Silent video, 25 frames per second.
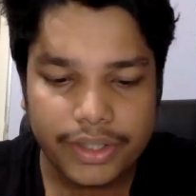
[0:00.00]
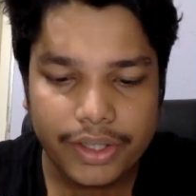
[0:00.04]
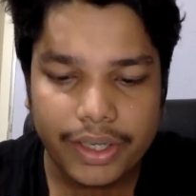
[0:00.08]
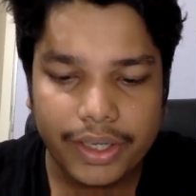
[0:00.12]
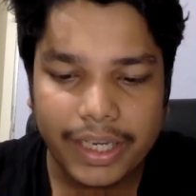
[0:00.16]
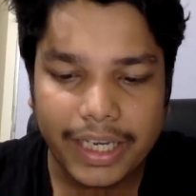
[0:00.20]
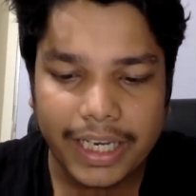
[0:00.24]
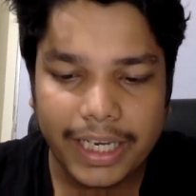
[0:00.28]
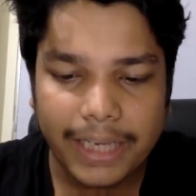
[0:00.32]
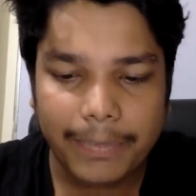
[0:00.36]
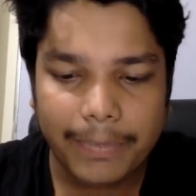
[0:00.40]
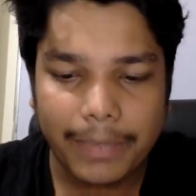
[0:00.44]
your
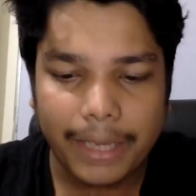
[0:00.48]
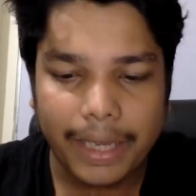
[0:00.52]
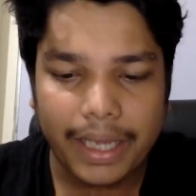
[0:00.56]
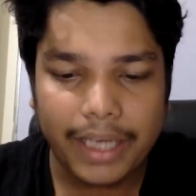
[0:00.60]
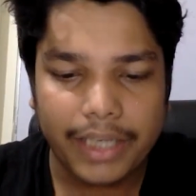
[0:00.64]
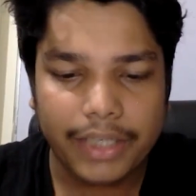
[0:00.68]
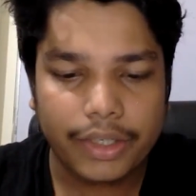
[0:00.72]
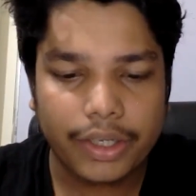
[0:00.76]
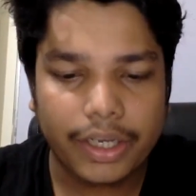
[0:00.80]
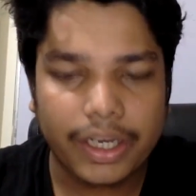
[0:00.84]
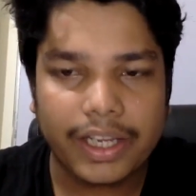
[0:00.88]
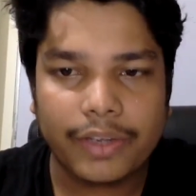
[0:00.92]
name
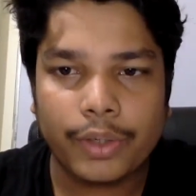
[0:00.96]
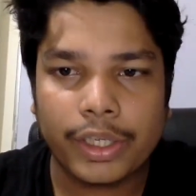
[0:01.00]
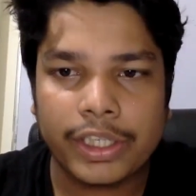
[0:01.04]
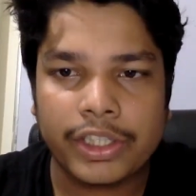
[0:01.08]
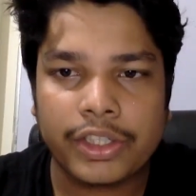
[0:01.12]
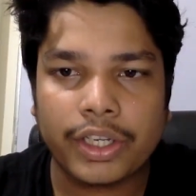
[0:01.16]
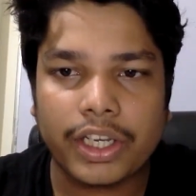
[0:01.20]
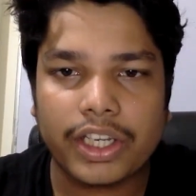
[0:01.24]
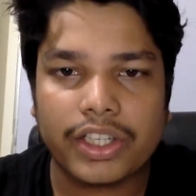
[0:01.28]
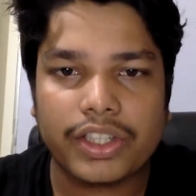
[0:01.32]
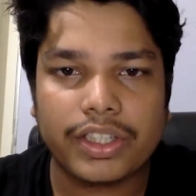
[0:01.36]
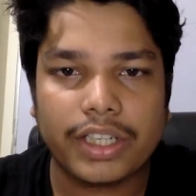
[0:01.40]
and your
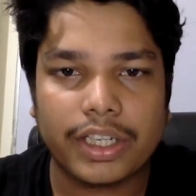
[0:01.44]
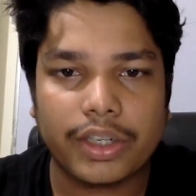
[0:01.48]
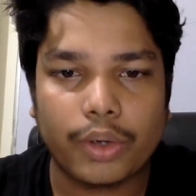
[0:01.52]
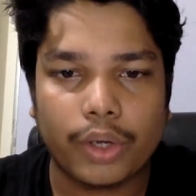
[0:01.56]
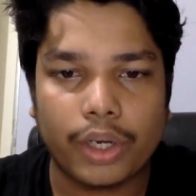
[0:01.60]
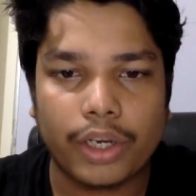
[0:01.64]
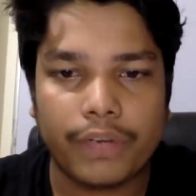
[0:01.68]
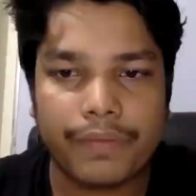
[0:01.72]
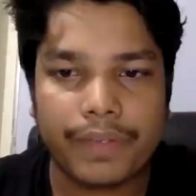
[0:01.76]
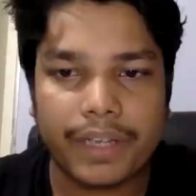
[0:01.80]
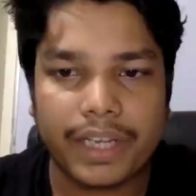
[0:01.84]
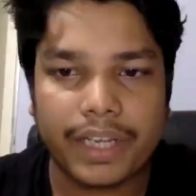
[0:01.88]
educational
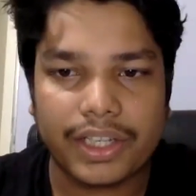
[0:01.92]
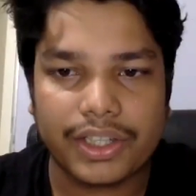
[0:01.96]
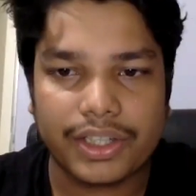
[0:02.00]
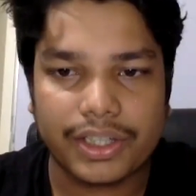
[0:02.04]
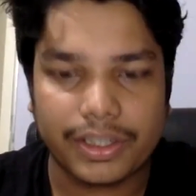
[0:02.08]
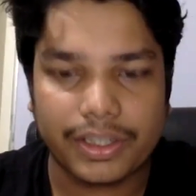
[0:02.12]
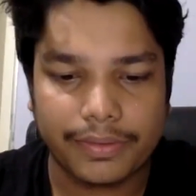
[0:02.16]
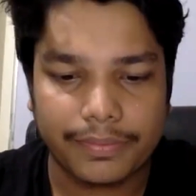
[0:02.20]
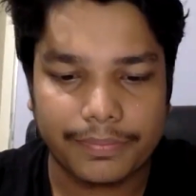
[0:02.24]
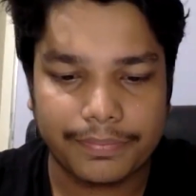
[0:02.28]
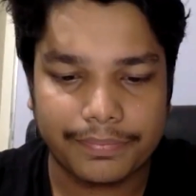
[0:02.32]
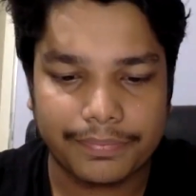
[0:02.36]

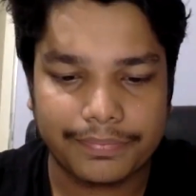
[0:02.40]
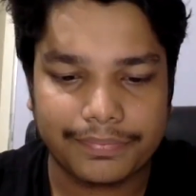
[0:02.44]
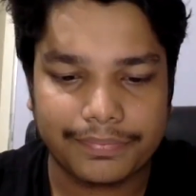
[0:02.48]
qualification?